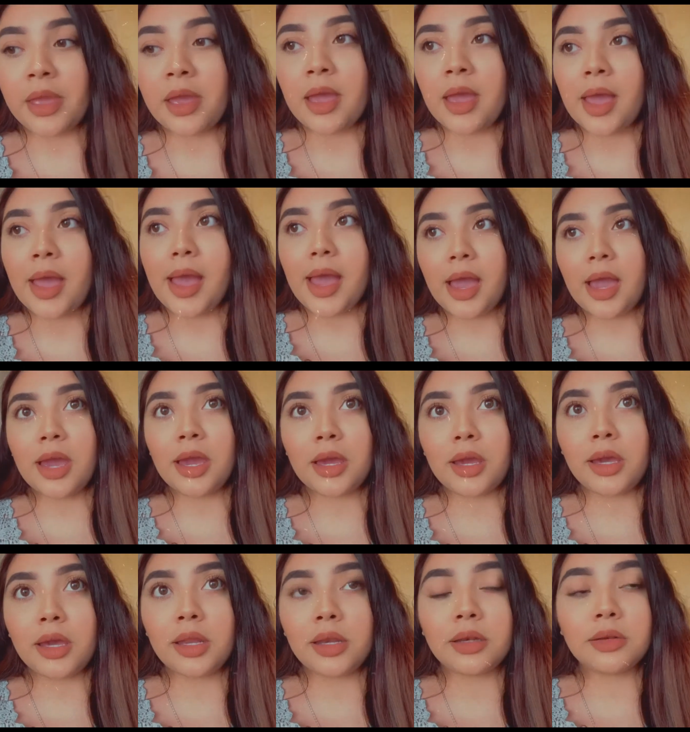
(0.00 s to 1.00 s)

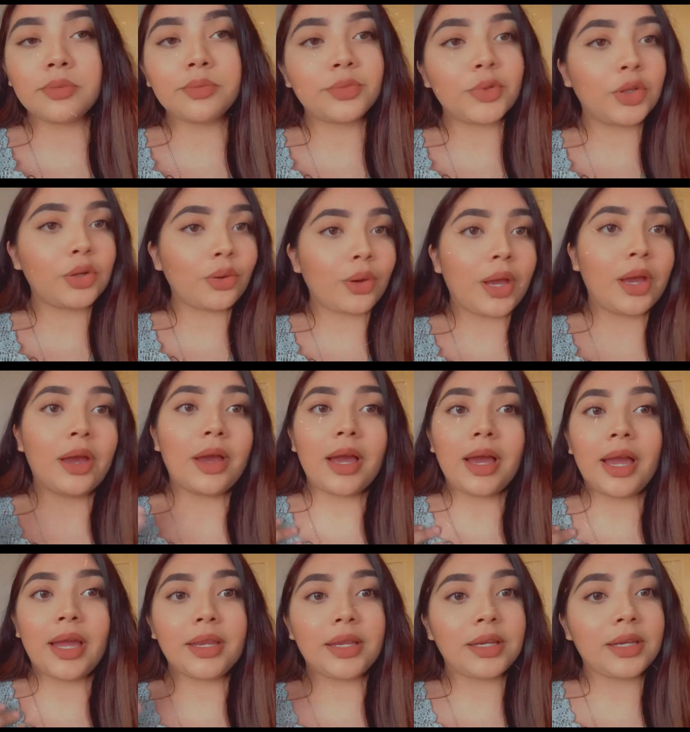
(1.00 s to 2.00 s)
And you know,
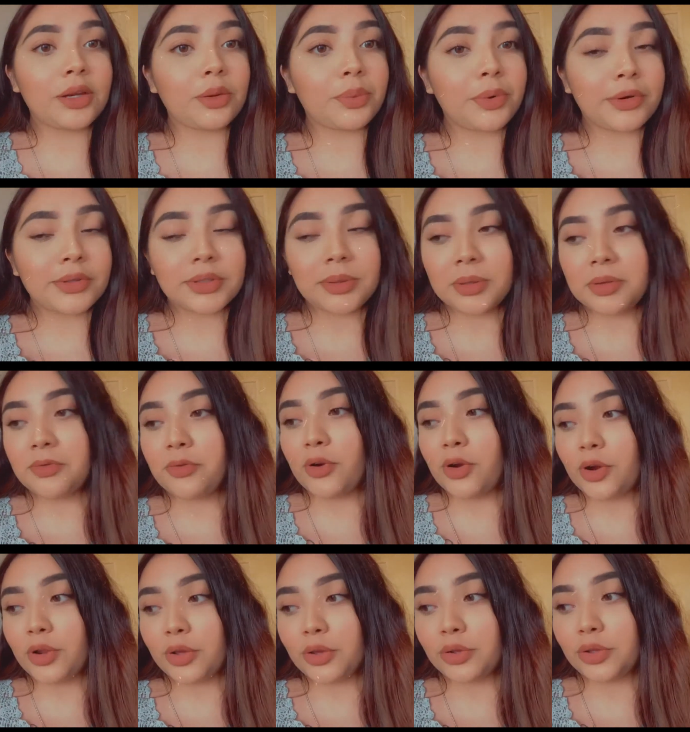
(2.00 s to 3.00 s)
I needed to post something for
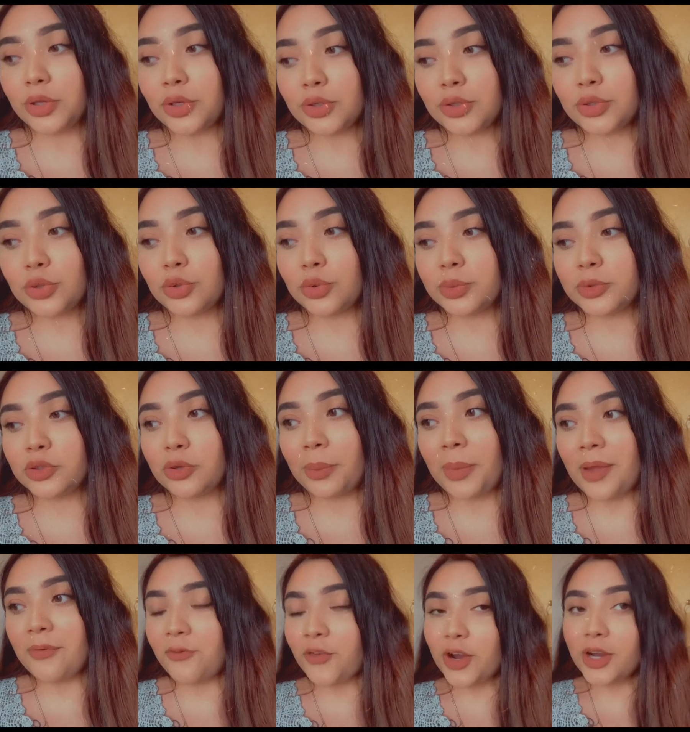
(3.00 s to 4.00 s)
YouTube, so
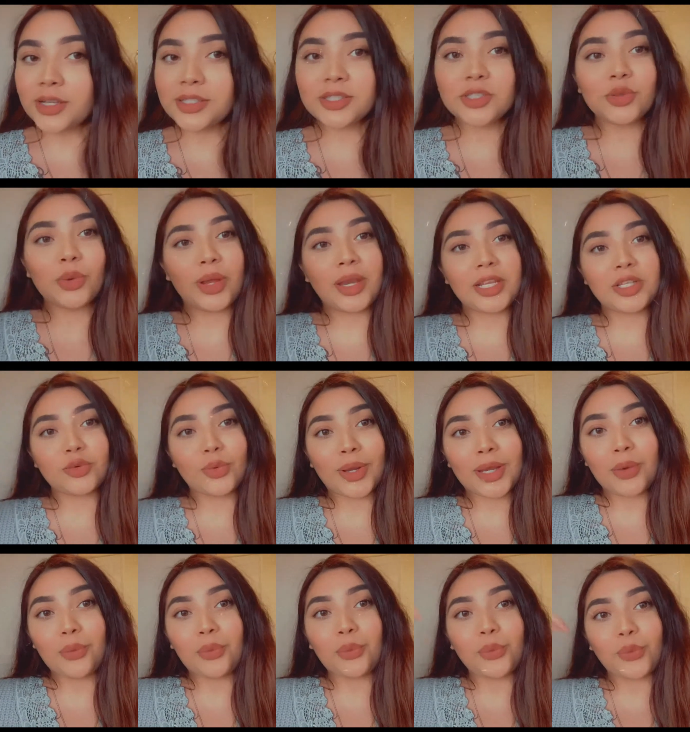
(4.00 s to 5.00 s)
my first
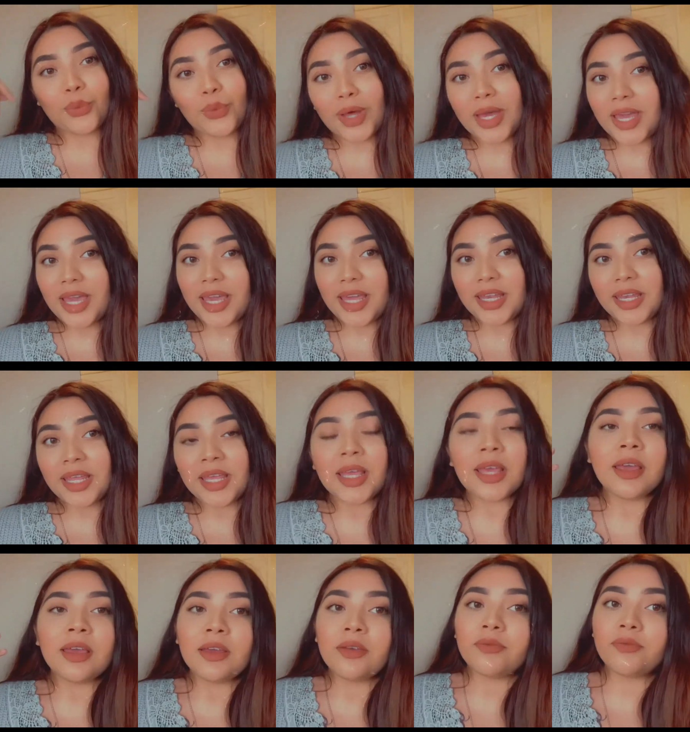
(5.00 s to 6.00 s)
2021
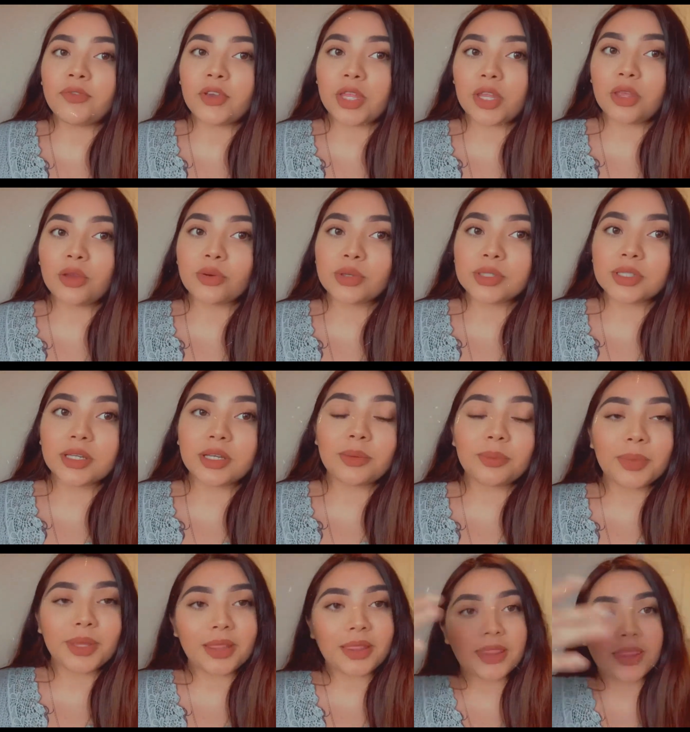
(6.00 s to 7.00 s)
video is going to
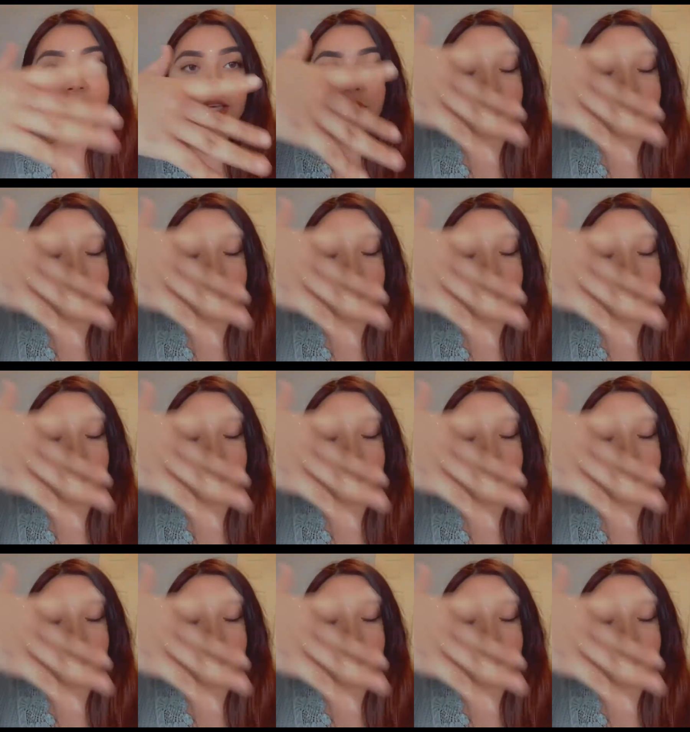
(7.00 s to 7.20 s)
be this